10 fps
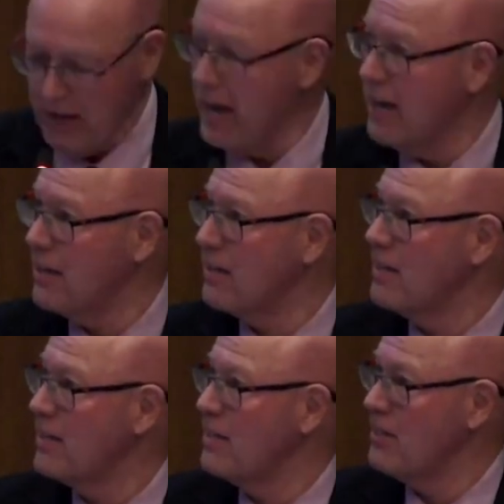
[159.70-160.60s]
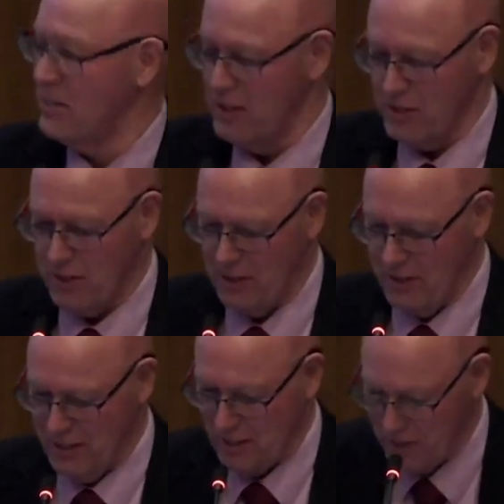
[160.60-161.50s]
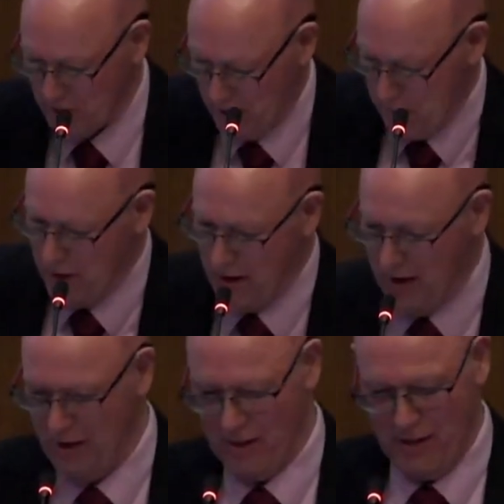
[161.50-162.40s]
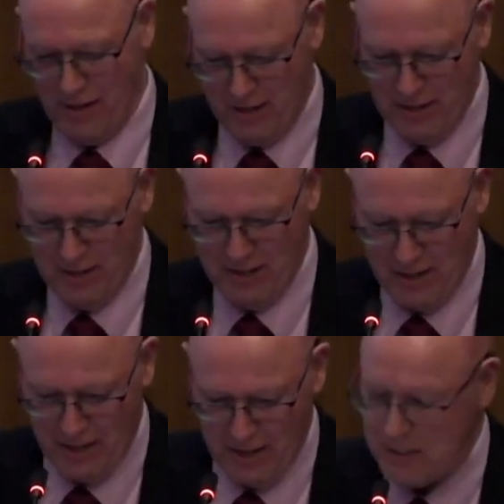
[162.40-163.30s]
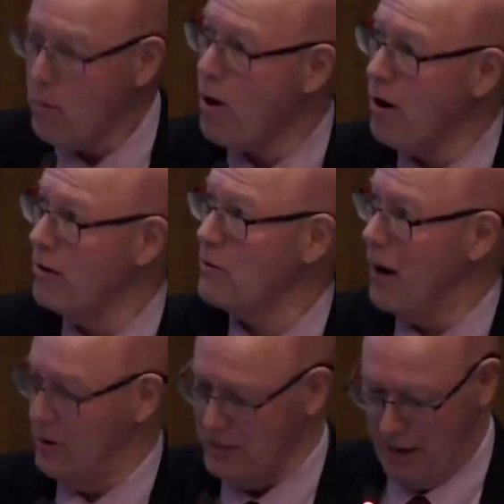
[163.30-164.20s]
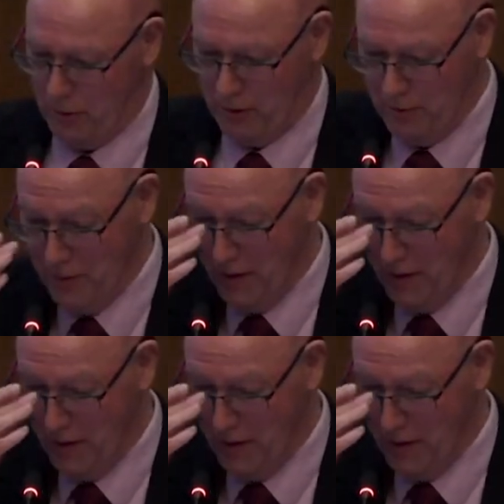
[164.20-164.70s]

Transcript: Okay. So this is going to be a small roundtable.